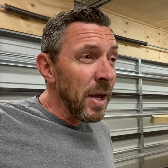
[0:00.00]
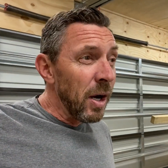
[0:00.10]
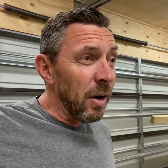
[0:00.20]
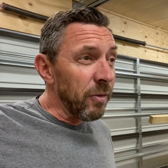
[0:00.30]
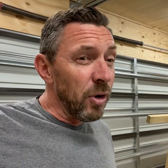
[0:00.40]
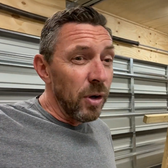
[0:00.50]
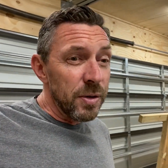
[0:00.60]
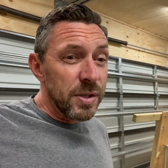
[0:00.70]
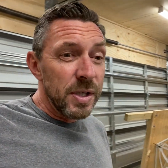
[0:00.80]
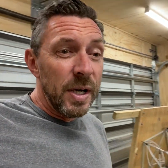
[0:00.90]
I've
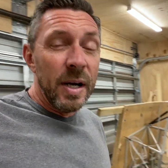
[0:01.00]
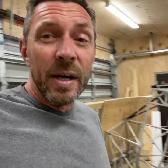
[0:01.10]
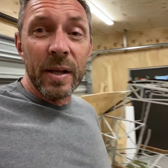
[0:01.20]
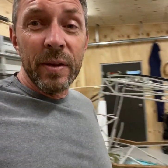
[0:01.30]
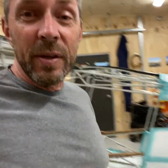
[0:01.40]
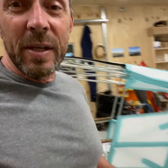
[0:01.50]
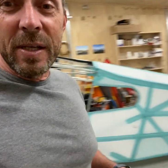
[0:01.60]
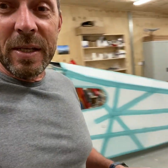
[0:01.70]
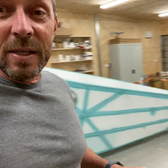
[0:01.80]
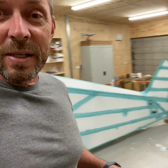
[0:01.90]
got uh,
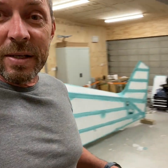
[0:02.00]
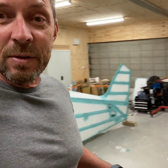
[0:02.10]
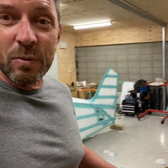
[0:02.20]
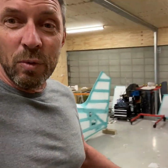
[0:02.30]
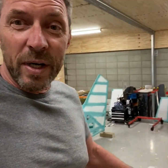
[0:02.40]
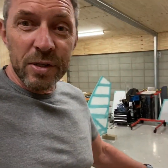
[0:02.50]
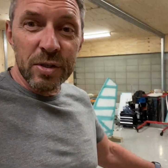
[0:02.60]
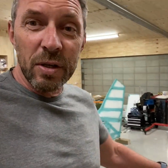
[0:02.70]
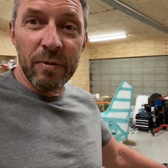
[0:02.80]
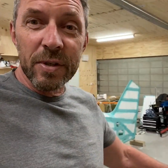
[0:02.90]
the rudder
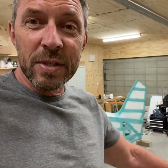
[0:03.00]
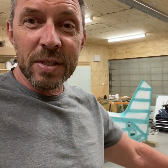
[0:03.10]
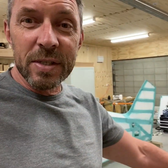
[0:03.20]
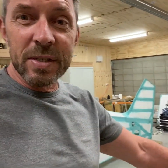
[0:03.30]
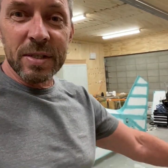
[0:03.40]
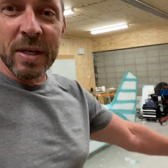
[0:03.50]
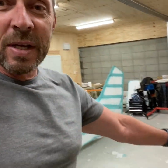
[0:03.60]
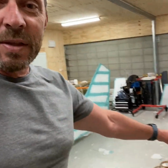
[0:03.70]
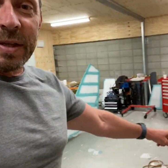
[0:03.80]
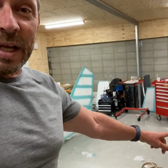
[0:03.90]
surfaces,
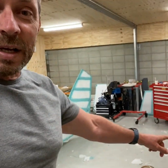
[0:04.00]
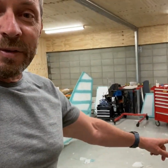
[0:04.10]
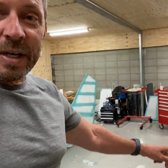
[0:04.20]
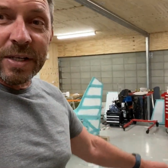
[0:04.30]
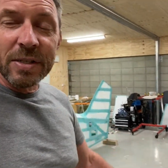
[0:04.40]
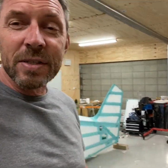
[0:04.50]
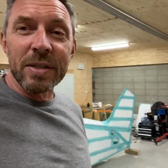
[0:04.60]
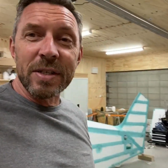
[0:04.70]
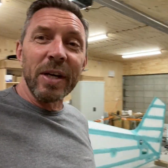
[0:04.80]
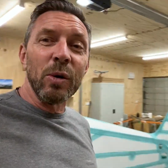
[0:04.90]
the elevators, the
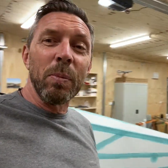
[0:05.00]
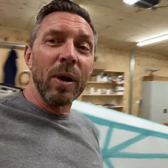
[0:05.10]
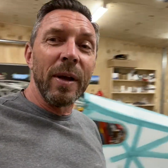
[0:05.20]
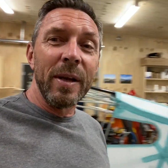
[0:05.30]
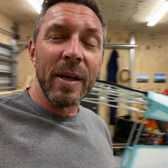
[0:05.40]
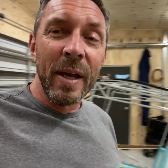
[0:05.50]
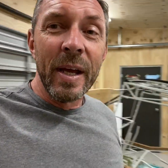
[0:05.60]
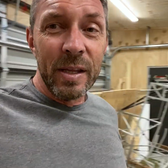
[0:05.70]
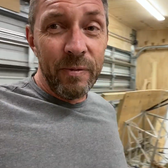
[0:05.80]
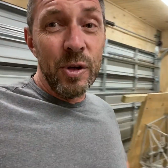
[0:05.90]
tailplane, and
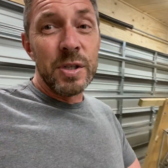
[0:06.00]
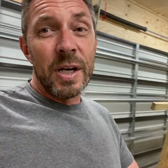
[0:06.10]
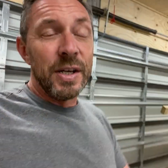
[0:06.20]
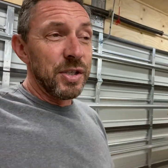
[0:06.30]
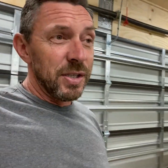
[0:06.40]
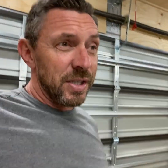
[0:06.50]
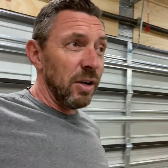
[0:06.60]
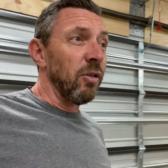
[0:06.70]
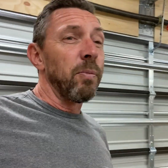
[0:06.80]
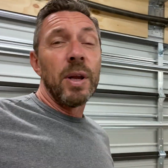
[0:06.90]
the fuselage
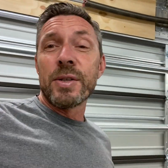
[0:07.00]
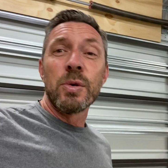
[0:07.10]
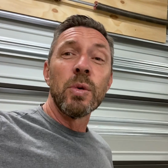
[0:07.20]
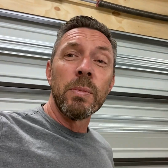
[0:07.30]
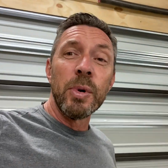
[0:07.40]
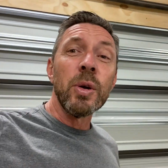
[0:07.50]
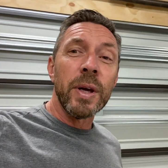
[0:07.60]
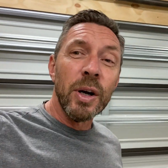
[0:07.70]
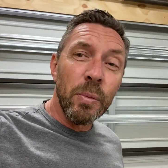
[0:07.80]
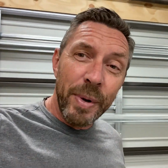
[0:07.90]
itself, plus all the boot
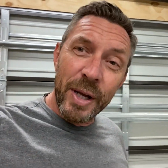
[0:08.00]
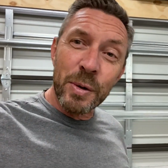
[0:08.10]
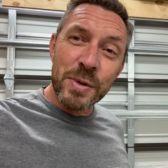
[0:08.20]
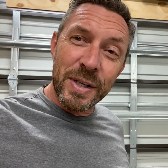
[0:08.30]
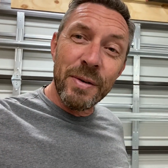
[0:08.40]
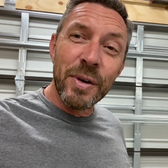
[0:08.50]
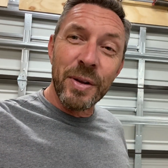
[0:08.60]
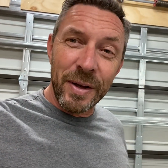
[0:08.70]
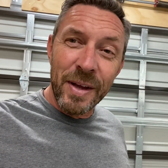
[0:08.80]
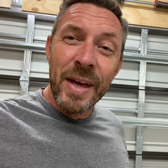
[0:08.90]
cowl panels and
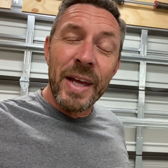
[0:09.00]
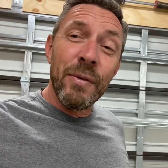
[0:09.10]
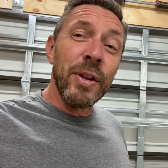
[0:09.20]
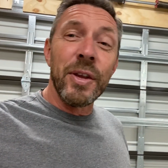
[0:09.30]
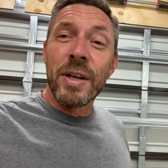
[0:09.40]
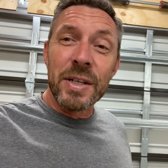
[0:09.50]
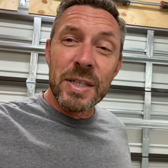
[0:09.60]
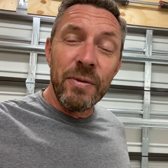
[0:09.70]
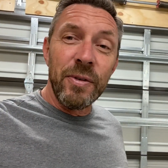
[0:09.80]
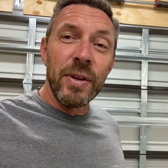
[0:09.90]
everything. Everything
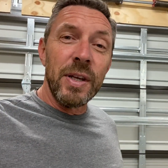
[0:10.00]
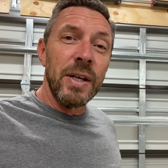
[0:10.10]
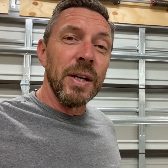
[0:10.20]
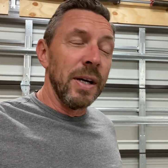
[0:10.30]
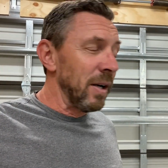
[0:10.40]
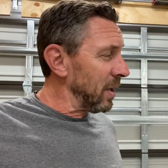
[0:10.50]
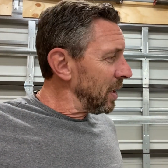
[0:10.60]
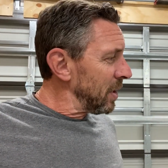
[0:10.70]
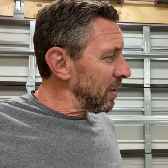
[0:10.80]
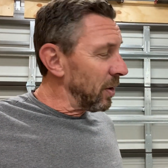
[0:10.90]
except for the, uh,
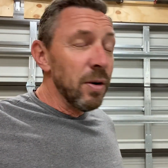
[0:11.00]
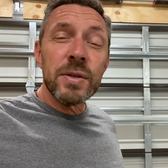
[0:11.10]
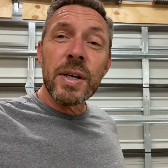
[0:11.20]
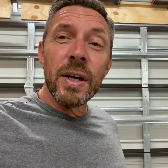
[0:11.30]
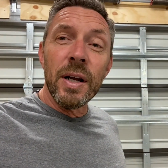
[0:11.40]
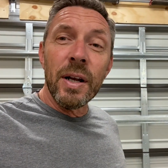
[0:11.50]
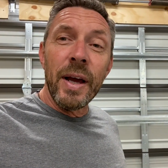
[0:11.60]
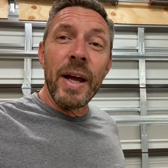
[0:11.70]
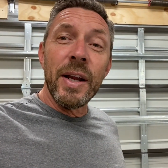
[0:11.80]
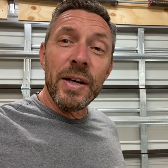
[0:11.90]
the nose cowl
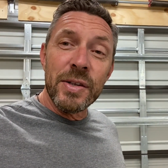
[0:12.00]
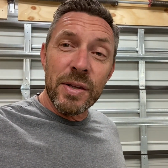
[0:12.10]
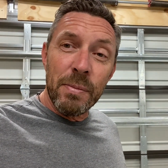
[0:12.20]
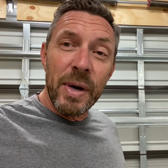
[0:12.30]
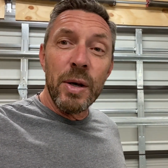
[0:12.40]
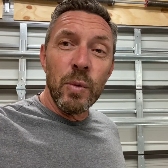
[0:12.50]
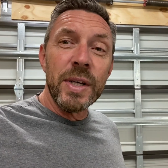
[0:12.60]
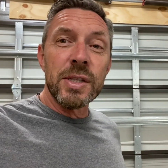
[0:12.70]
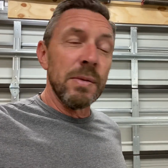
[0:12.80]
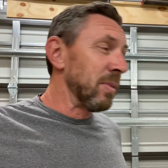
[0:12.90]
and the main
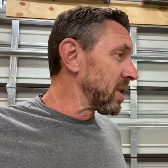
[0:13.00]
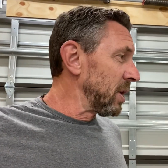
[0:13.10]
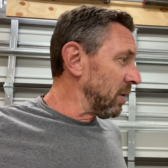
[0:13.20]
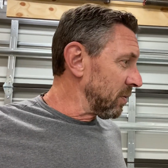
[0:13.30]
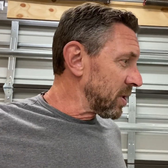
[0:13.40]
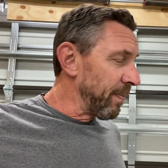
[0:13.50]
wings themselves.